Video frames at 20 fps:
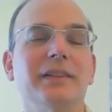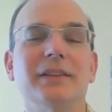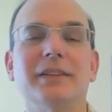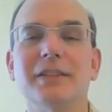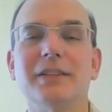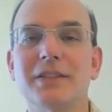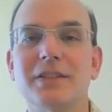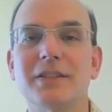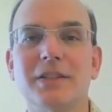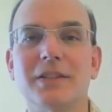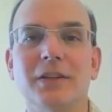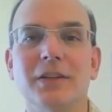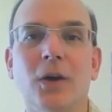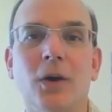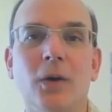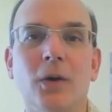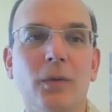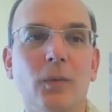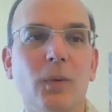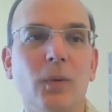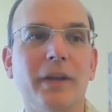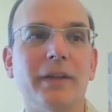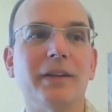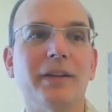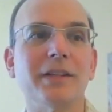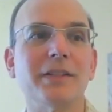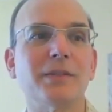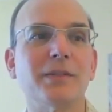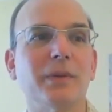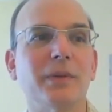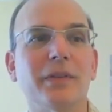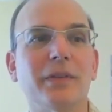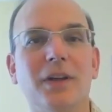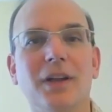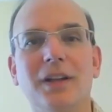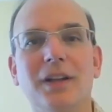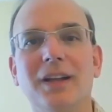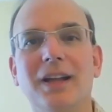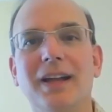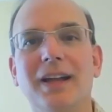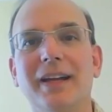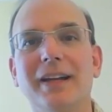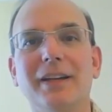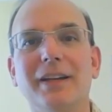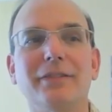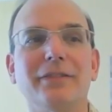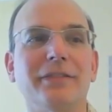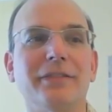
to just to know the oneness with all life.